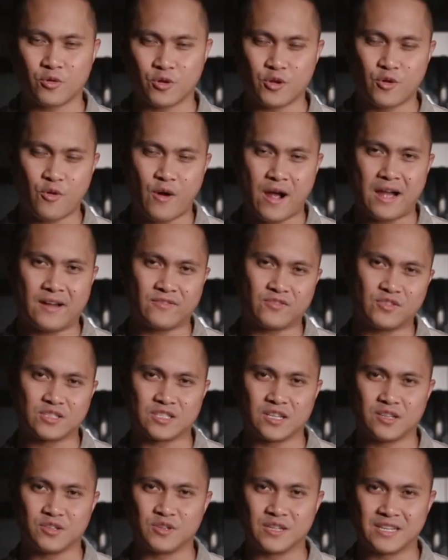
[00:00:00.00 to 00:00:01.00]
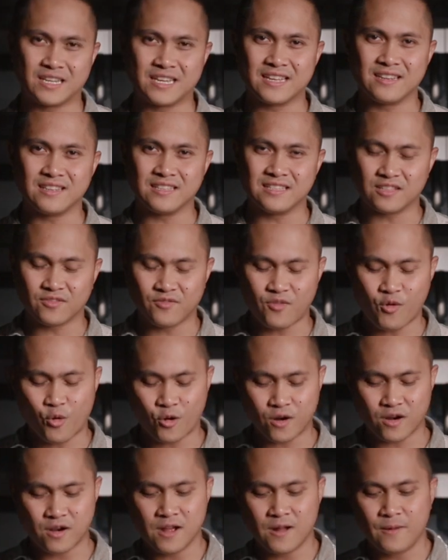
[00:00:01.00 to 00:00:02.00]
or you don't have to sell your kidneys
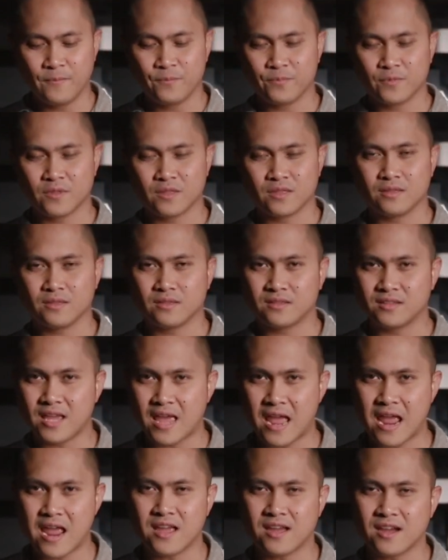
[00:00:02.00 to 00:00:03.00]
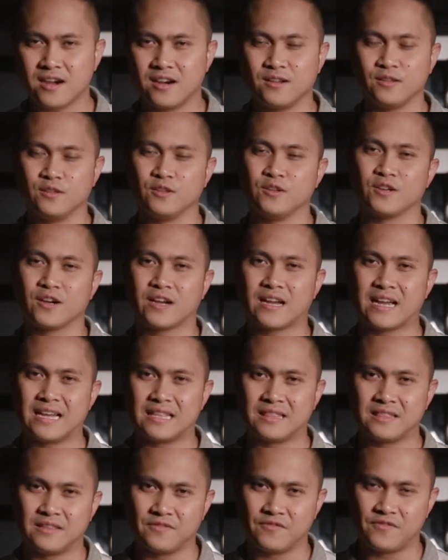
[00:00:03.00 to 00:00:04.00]
for, take a look
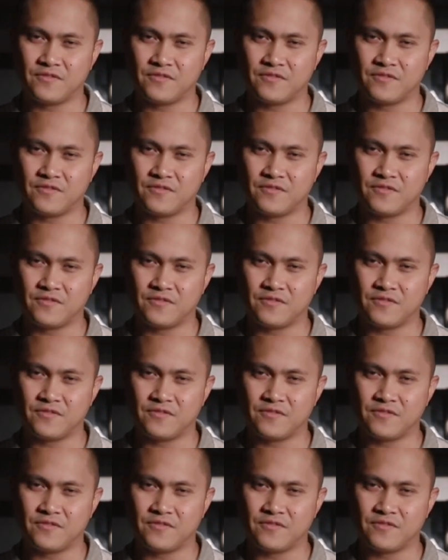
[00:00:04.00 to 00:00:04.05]
at the